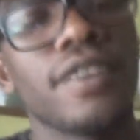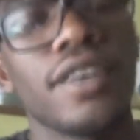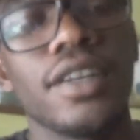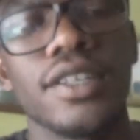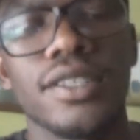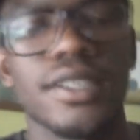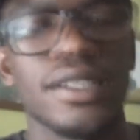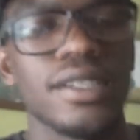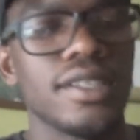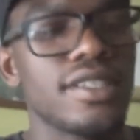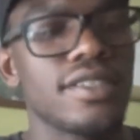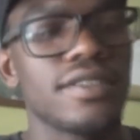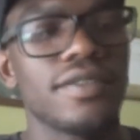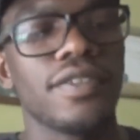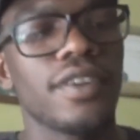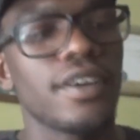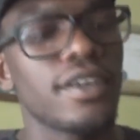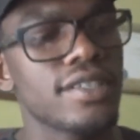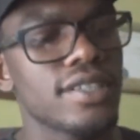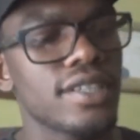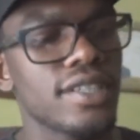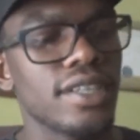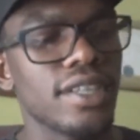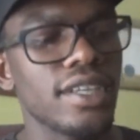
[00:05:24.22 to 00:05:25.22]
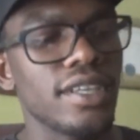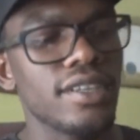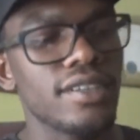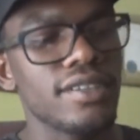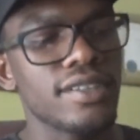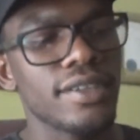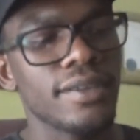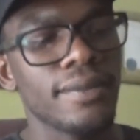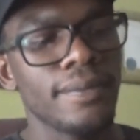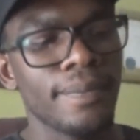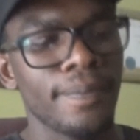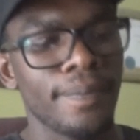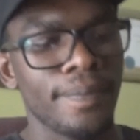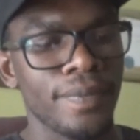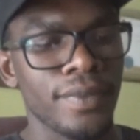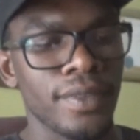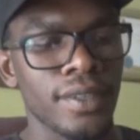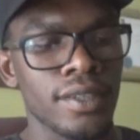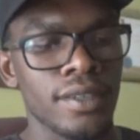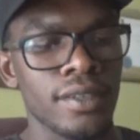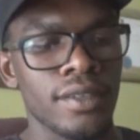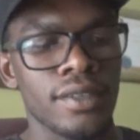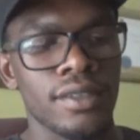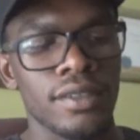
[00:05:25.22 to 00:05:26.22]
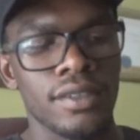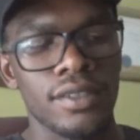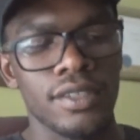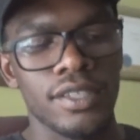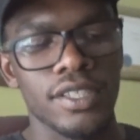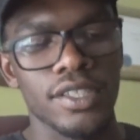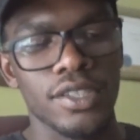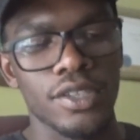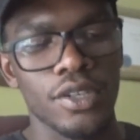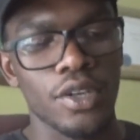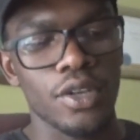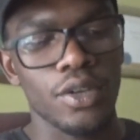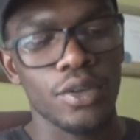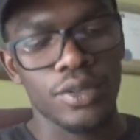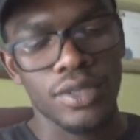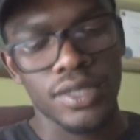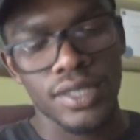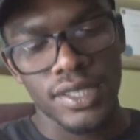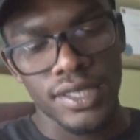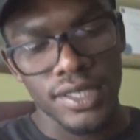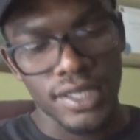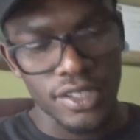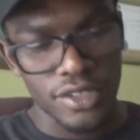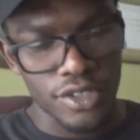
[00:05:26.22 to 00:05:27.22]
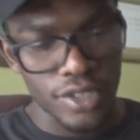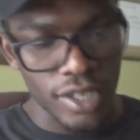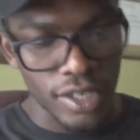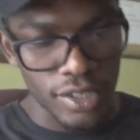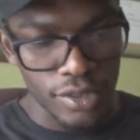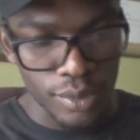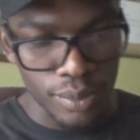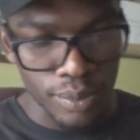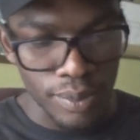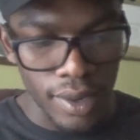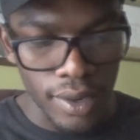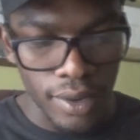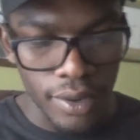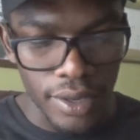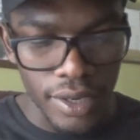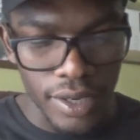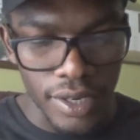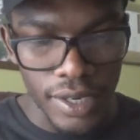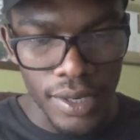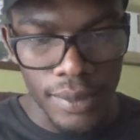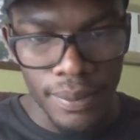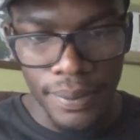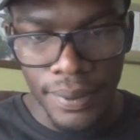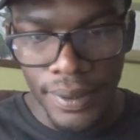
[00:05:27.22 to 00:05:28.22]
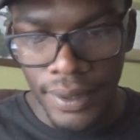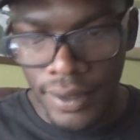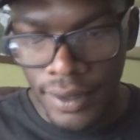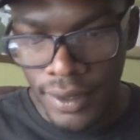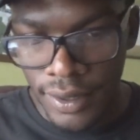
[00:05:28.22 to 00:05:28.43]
it faster. It's faster and easier. Just close this and try to power it up.